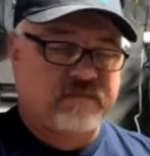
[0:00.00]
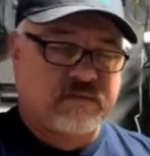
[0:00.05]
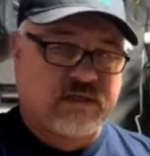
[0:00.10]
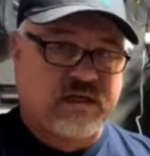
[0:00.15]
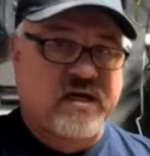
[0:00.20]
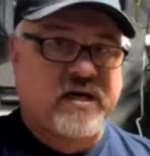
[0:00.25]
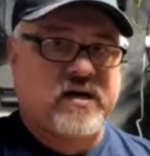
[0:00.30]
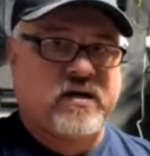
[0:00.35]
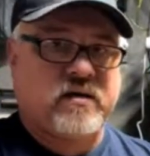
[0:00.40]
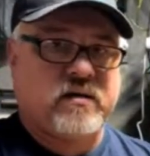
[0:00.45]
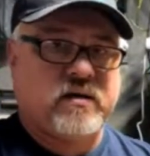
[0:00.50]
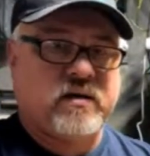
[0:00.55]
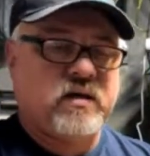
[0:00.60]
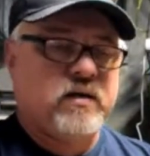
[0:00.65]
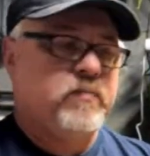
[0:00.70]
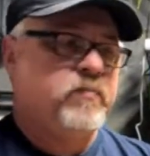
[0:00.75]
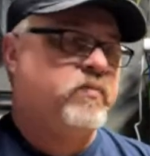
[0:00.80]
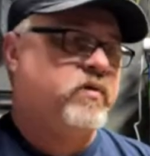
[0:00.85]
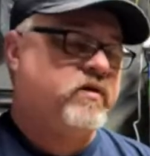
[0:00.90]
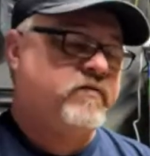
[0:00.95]
Yeah.
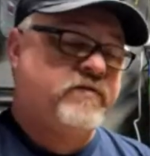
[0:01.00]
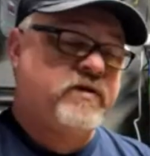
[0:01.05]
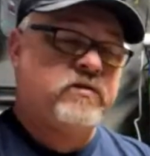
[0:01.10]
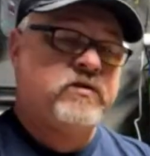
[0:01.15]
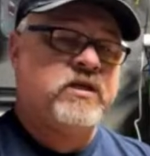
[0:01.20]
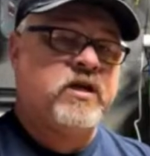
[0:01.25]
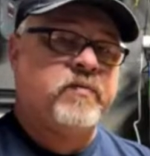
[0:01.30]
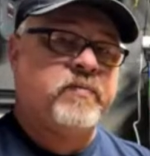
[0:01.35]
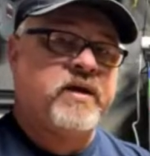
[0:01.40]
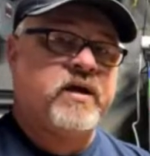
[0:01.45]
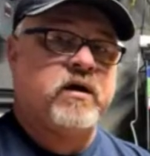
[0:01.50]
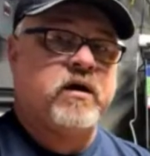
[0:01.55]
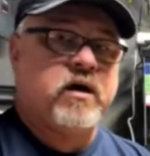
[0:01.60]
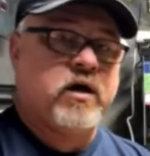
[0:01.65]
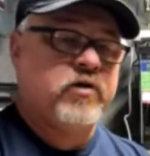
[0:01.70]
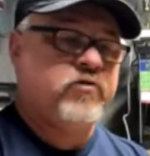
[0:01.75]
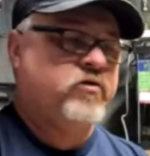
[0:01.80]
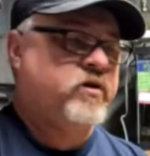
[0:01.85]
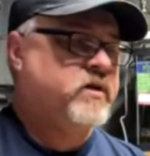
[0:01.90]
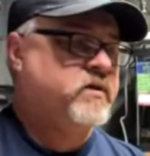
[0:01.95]
But if you tell me
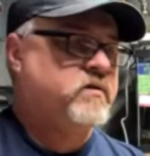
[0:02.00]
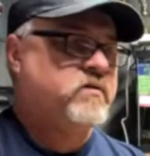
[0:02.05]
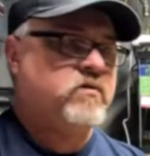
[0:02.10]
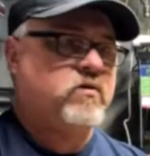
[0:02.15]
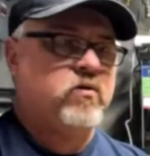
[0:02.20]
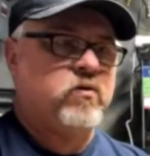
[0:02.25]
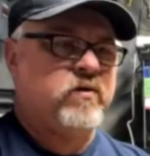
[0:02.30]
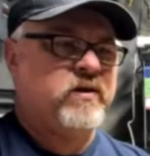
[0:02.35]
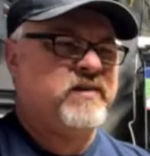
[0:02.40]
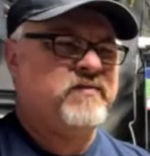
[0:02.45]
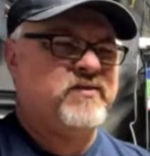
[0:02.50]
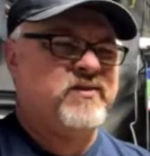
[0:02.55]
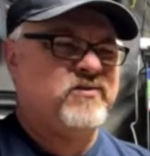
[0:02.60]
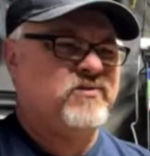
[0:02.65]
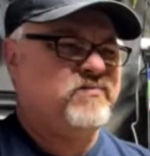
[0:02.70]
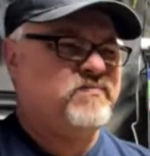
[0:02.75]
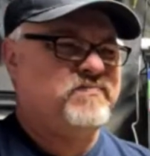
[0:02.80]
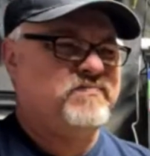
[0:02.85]
100 or even